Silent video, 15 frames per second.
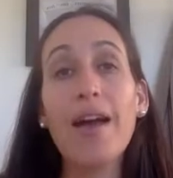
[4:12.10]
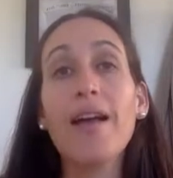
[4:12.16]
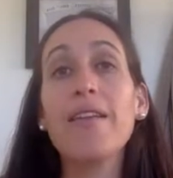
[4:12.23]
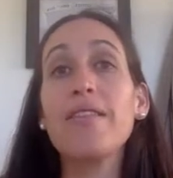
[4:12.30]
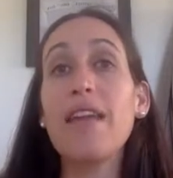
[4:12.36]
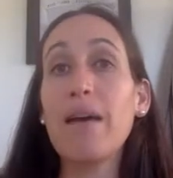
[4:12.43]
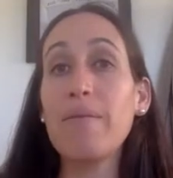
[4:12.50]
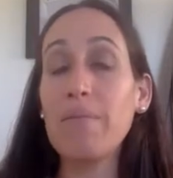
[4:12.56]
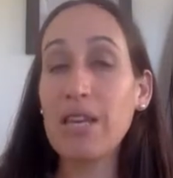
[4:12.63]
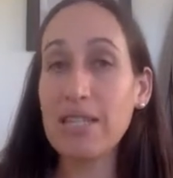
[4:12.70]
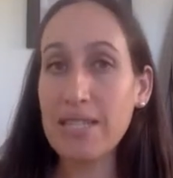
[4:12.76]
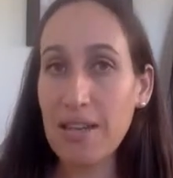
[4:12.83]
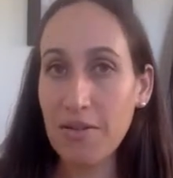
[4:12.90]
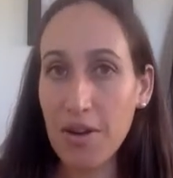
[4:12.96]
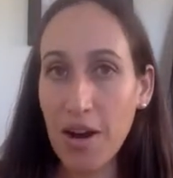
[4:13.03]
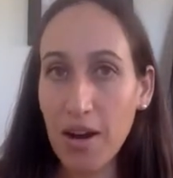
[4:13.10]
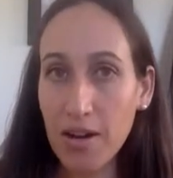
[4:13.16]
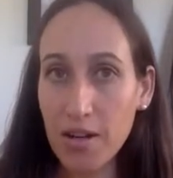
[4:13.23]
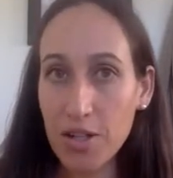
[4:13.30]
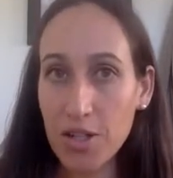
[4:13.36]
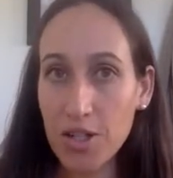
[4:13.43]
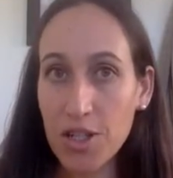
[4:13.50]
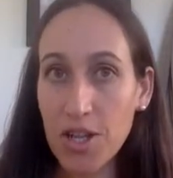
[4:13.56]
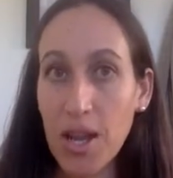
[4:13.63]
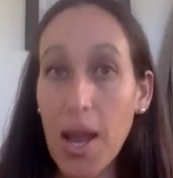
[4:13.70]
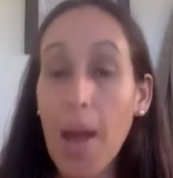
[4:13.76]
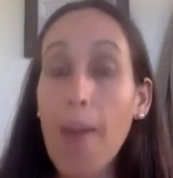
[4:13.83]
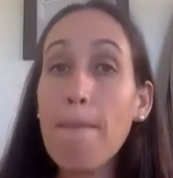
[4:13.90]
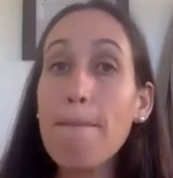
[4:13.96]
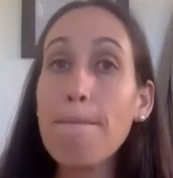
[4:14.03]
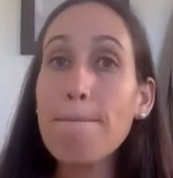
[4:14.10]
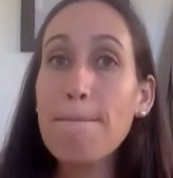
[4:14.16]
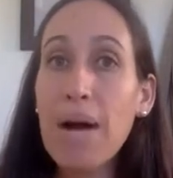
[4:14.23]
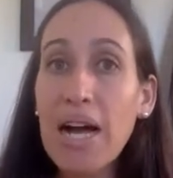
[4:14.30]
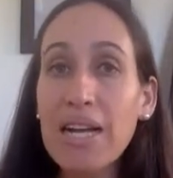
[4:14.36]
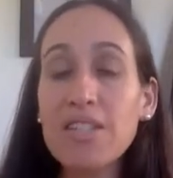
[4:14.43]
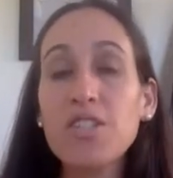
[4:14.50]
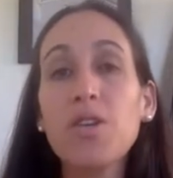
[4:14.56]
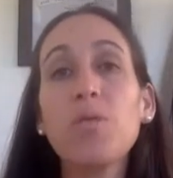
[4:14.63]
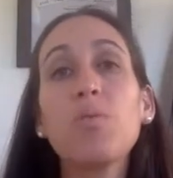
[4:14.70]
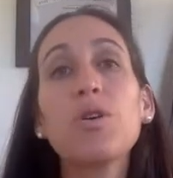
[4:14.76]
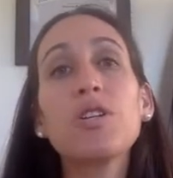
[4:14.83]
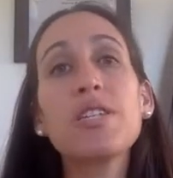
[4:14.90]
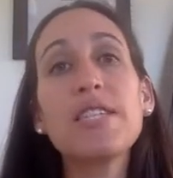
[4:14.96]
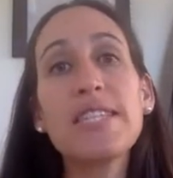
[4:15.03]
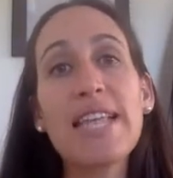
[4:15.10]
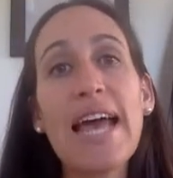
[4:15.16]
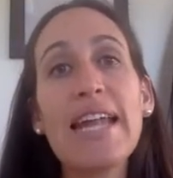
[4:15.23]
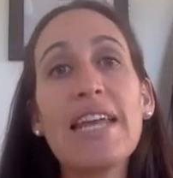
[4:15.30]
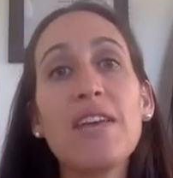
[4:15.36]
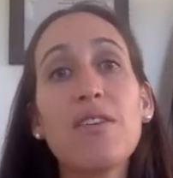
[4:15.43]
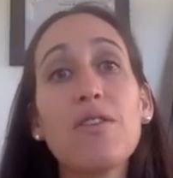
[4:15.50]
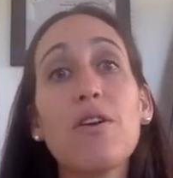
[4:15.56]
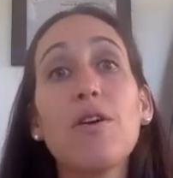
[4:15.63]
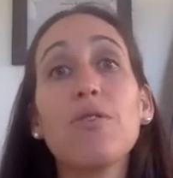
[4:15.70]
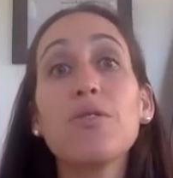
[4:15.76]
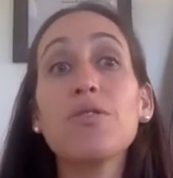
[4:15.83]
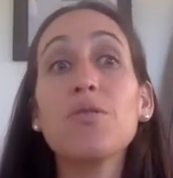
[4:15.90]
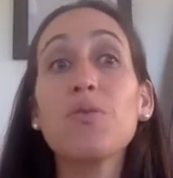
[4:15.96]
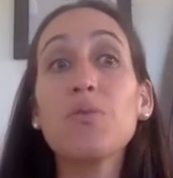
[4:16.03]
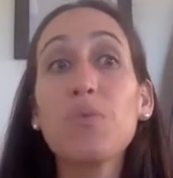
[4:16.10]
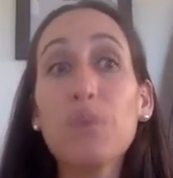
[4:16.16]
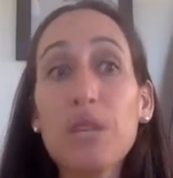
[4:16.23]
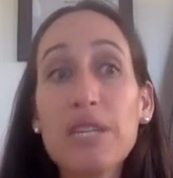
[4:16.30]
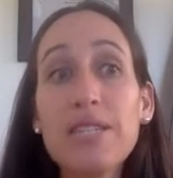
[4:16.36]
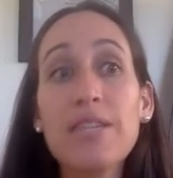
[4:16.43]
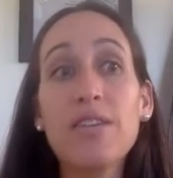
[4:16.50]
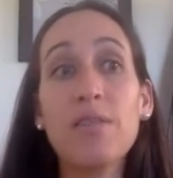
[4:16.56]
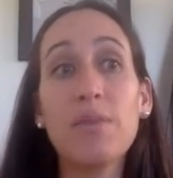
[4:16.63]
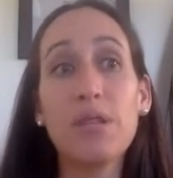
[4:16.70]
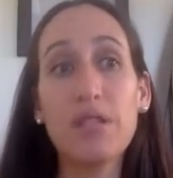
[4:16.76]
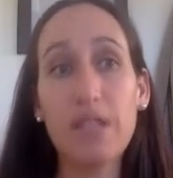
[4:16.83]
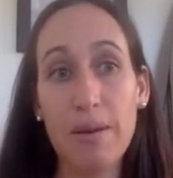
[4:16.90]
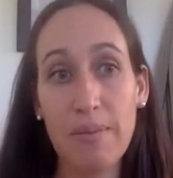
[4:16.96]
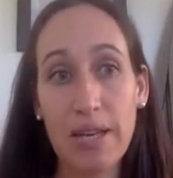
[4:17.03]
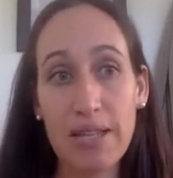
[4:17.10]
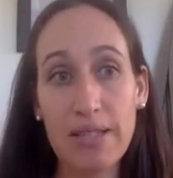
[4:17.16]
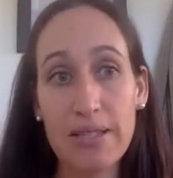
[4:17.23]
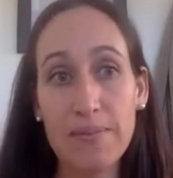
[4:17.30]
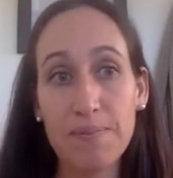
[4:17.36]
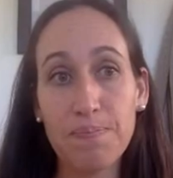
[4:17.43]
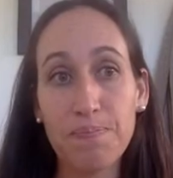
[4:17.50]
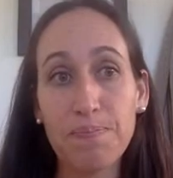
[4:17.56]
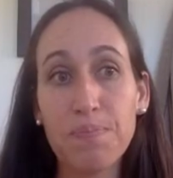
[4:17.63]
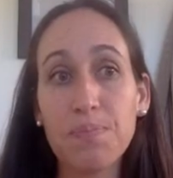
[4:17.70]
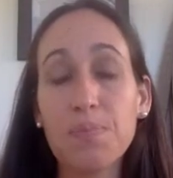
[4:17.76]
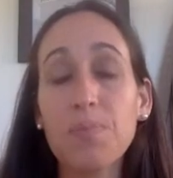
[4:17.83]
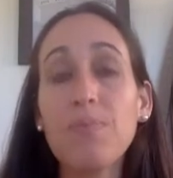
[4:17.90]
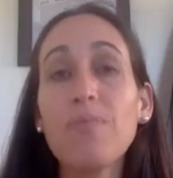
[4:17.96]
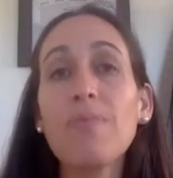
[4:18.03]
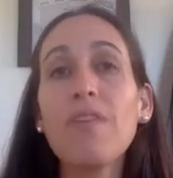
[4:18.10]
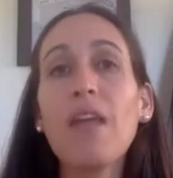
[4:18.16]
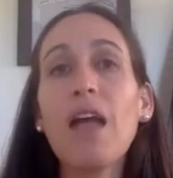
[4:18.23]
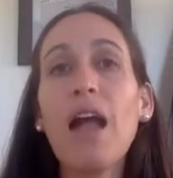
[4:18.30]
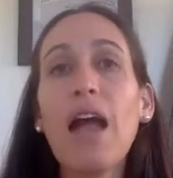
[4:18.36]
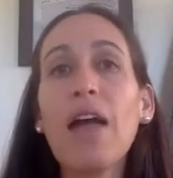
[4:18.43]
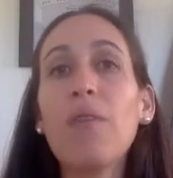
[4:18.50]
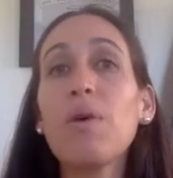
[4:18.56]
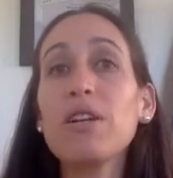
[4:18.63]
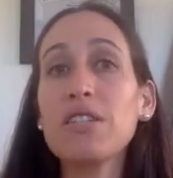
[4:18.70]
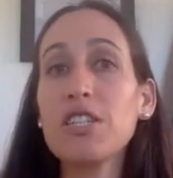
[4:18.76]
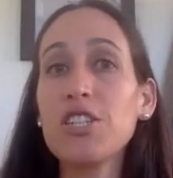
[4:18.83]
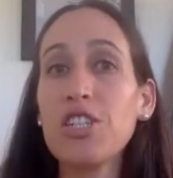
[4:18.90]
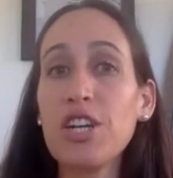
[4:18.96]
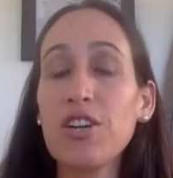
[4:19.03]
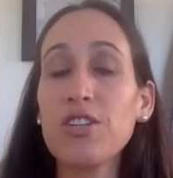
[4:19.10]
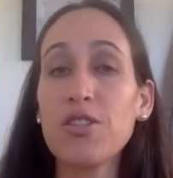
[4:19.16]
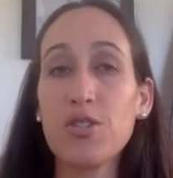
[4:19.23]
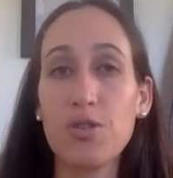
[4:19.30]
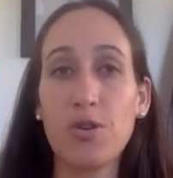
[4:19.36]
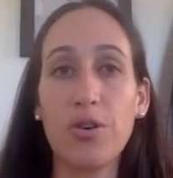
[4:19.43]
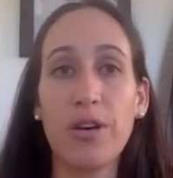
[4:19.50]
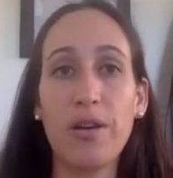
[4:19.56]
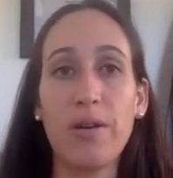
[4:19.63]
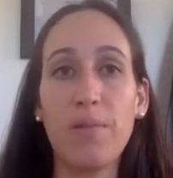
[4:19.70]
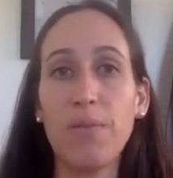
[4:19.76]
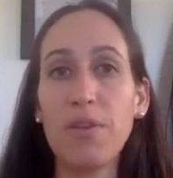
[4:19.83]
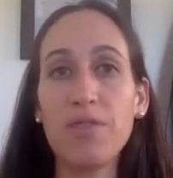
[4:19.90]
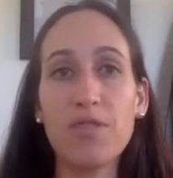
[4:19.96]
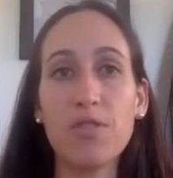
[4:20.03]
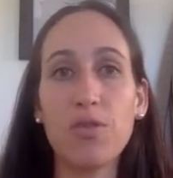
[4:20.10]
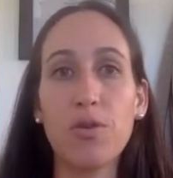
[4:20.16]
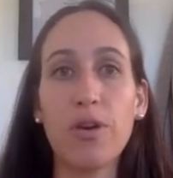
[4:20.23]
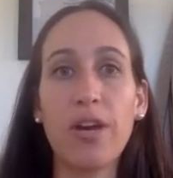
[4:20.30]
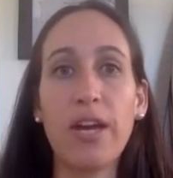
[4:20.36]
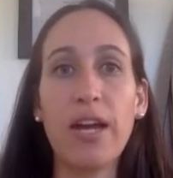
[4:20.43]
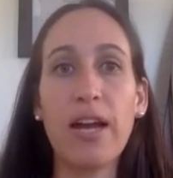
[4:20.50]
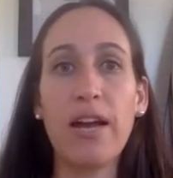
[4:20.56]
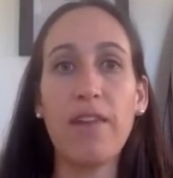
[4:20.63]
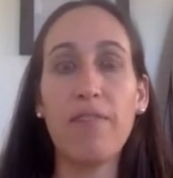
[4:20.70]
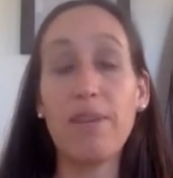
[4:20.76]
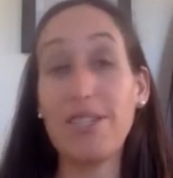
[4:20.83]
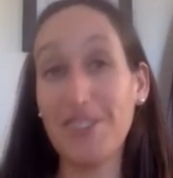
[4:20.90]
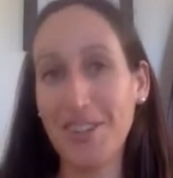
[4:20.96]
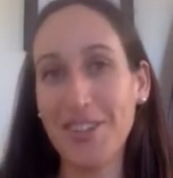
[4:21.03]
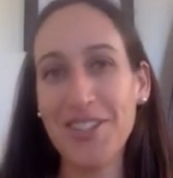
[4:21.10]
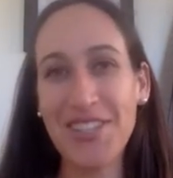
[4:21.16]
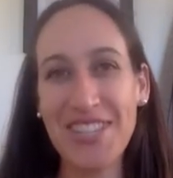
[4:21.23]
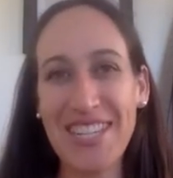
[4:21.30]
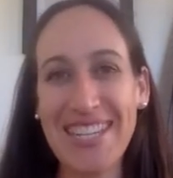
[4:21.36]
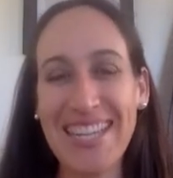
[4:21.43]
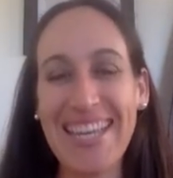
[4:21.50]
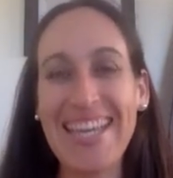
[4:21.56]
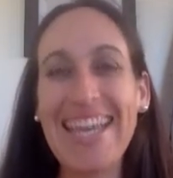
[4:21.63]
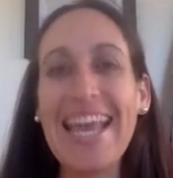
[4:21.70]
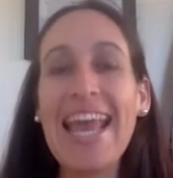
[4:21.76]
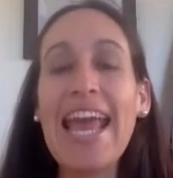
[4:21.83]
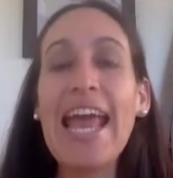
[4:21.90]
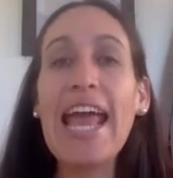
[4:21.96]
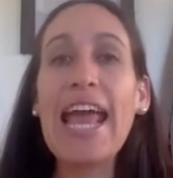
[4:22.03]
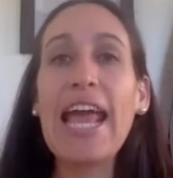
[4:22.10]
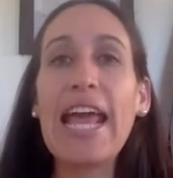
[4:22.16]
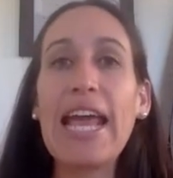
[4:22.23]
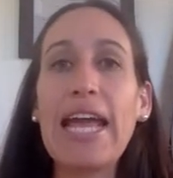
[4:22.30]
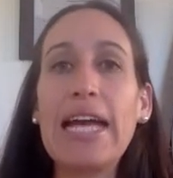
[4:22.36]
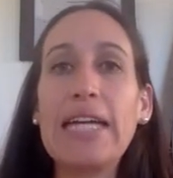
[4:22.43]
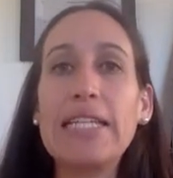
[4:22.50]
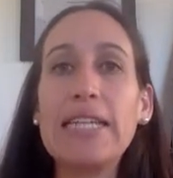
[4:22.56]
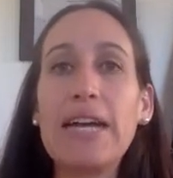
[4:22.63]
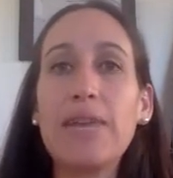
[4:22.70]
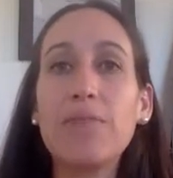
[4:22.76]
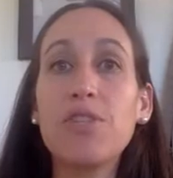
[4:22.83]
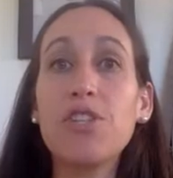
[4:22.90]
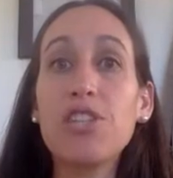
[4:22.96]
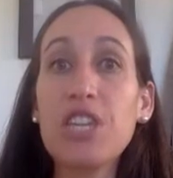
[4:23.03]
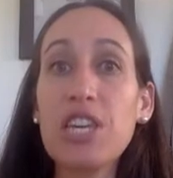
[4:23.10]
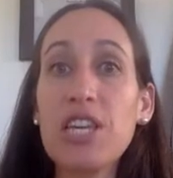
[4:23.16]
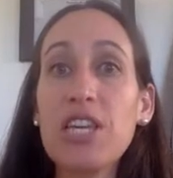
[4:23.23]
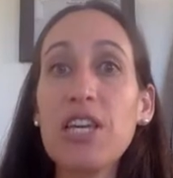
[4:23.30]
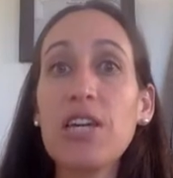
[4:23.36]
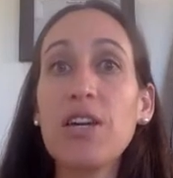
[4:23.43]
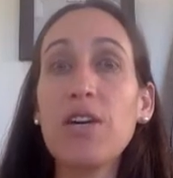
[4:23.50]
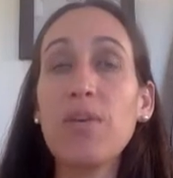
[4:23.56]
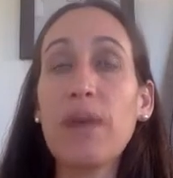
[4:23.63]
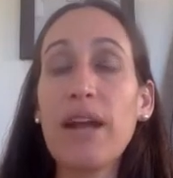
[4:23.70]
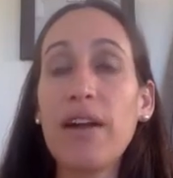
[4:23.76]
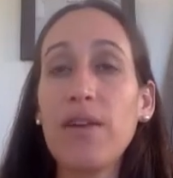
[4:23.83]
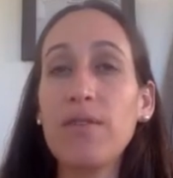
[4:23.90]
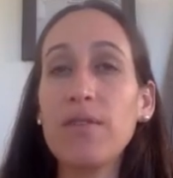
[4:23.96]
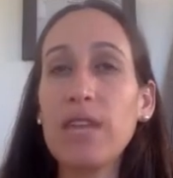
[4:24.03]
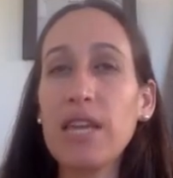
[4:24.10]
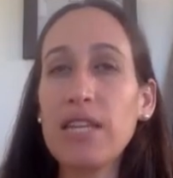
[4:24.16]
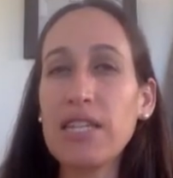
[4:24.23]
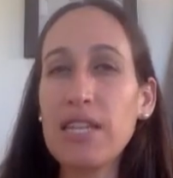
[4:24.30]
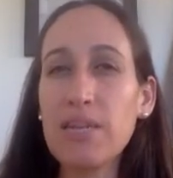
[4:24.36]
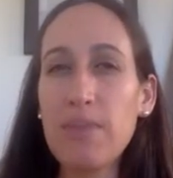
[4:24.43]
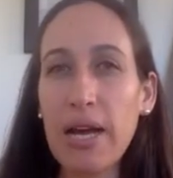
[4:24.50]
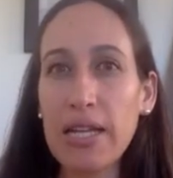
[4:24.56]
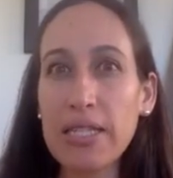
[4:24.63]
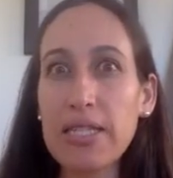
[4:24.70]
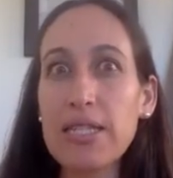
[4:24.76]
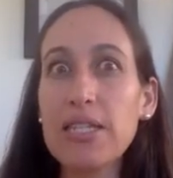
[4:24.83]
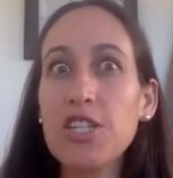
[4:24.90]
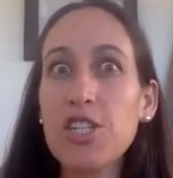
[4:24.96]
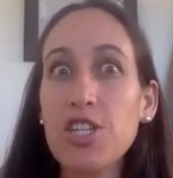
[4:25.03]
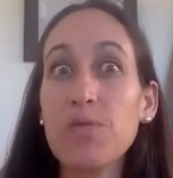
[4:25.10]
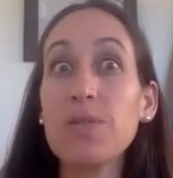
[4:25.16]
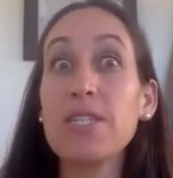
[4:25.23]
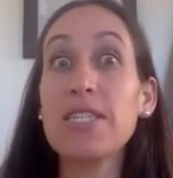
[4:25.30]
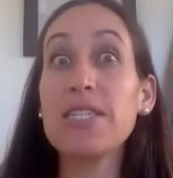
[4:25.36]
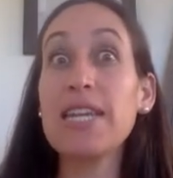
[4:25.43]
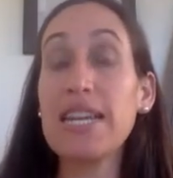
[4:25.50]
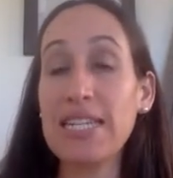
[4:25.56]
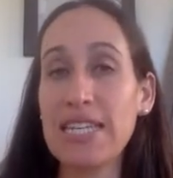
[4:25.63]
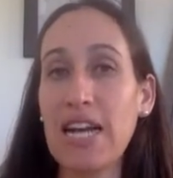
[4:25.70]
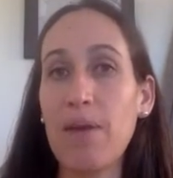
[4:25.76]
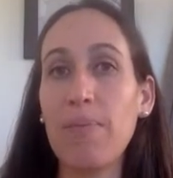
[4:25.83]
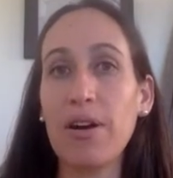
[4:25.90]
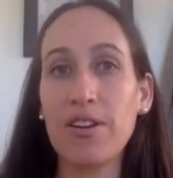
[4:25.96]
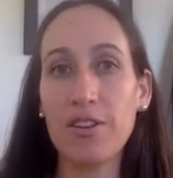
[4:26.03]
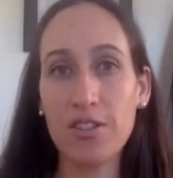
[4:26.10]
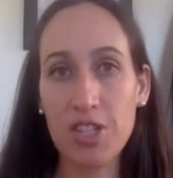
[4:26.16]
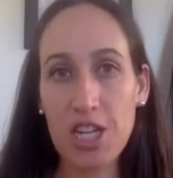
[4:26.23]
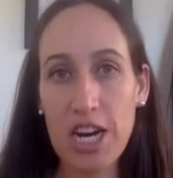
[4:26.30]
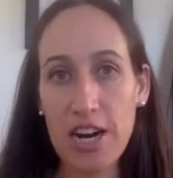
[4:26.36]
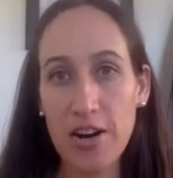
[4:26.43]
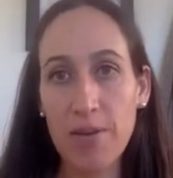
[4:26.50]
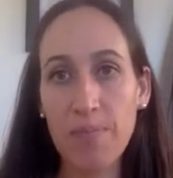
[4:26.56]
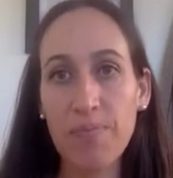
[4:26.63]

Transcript: That may sound harsh, but we're setting those reasonable limits. I want to share a brief story of my daughter Sydney, and she, around 18 months, she was standing up on her chair.